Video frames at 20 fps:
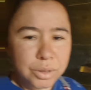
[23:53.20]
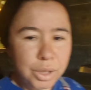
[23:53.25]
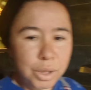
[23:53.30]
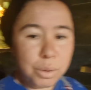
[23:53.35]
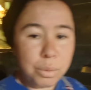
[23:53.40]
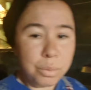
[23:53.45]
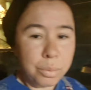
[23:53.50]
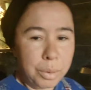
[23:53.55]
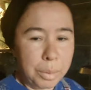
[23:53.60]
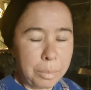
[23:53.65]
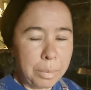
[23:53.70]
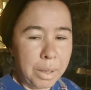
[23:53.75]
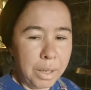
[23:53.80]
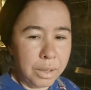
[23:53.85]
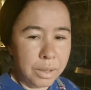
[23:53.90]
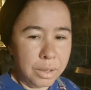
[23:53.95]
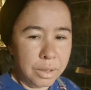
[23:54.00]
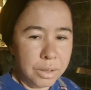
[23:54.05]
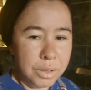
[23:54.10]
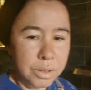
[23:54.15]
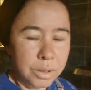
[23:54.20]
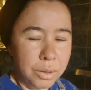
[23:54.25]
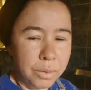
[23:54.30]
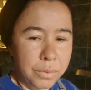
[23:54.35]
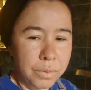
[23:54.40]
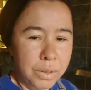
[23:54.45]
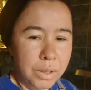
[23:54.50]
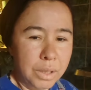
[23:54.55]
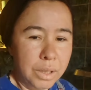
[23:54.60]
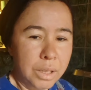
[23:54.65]
little reminders of
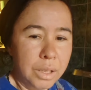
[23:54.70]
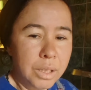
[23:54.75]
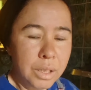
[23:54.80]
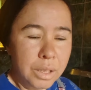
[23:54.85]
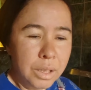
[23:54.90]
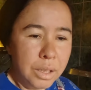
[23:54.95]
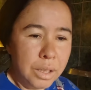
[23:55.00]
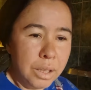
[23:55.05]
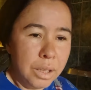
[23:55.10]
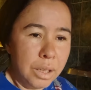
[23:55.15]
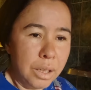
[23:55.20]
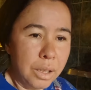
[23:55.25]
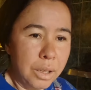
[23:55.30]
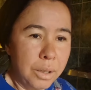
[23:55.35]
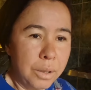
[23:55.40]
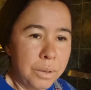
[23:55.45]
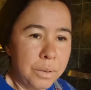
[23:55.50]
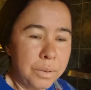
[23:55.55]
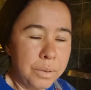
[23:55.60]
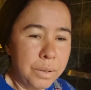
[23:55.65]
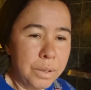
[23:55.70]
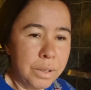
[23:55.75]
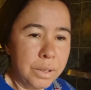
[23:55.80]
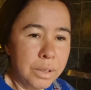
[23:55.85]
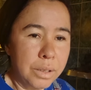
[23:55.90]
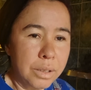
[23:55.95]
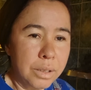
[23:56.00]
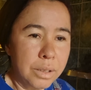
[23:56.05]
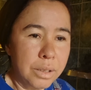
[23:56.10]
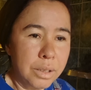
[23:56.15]

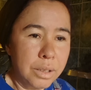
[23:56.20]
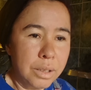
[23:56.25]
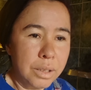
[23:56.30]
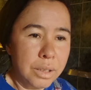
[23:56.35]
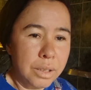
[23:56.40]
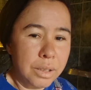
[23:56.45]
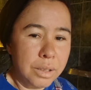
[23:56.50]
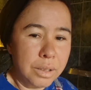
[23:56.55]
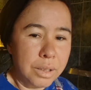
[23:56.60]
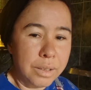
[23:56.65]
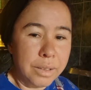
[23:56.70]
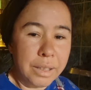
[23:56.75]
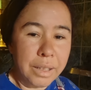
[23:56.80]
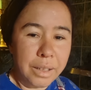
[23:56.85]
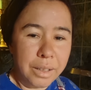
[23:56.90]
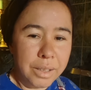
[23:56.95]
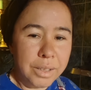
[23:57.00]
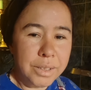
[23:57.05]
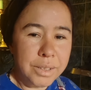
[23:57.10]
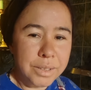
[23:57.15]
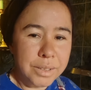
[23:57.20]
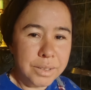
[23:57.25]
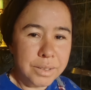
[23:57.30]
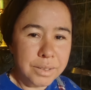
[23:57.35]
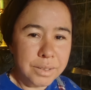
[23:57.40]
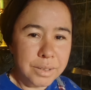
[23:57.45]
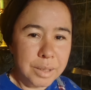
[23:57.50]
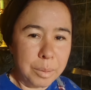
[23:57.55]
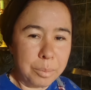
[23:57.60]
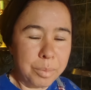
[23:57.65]
that there is
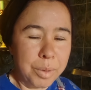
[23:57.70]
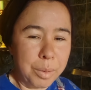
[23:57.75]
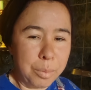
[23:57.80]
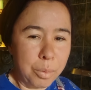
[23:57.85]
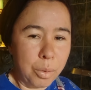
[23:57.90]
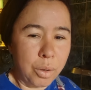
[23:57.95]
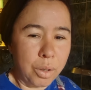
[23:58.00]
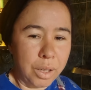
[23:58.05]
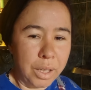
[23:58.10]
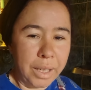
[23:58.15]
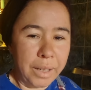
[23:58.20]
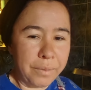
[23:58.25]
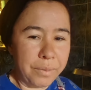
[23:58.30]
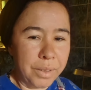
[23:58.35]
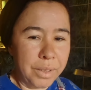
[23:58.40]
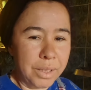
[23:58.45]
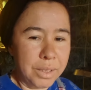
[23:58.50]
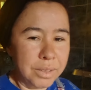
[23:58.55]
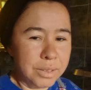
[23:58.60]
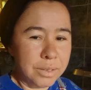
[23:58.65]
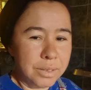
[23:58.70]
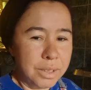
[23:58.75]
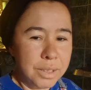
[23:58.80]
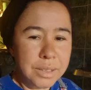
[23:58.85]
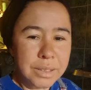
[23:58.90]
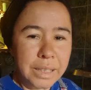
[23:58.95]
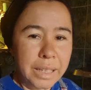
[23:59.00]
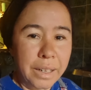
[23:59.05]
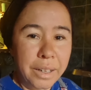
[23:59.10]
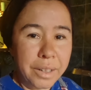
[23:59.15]
something more in heaven.
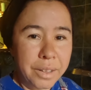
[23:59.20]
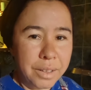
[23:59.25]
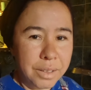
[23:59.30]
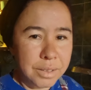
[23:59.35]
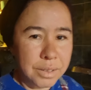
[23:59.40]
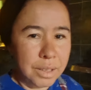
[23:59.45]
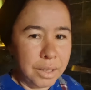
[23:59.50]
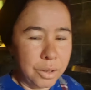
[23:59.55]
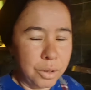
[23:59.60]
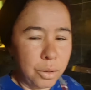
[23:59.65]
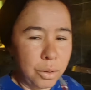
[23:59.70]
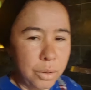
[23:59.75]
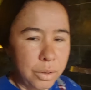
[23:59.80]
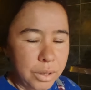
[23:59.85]
This earth is not all